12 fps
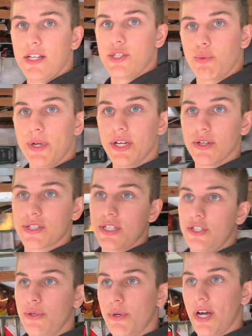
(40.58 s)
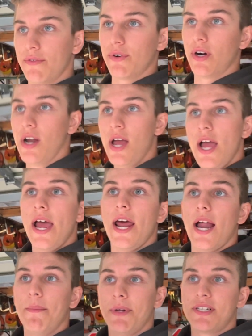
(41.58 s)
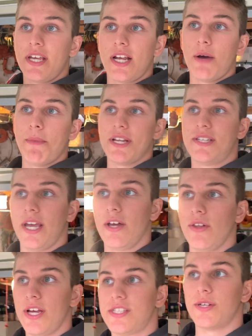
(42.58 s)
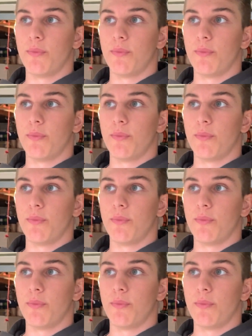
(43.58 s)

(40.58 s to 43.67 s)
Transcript: his wheels and do whatever. And I'm going to take out my taillights,